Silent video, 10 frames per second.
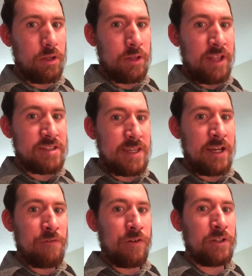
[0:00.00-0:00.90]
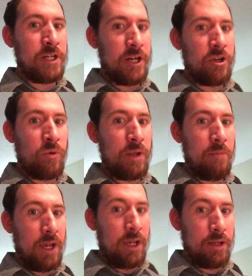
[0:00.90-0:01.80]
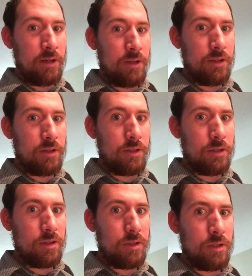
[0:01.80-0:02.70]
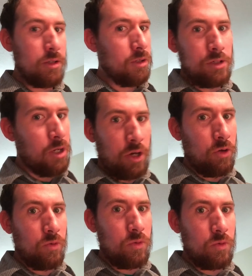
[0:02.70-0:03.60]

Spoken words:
And that stands for Dairy Queen Man. No.